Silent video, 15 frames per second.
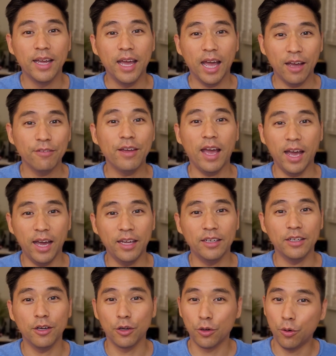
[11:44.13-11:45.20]
have
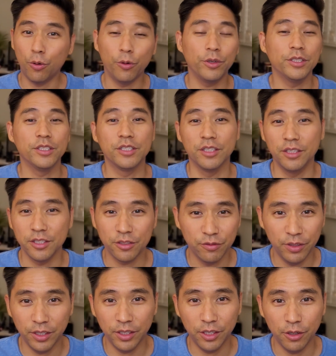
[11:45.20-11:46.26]
had according to this
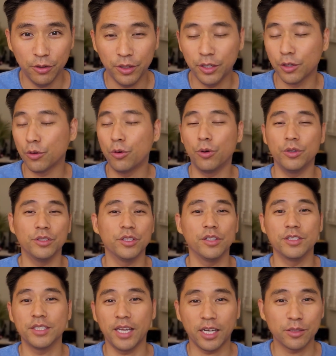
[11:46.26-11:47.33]
video and according to
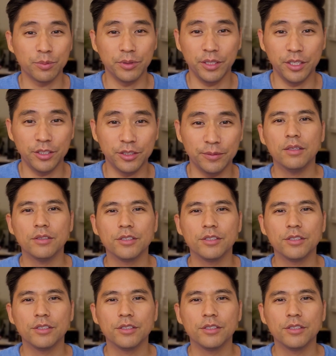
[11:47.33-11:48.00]
this explanation.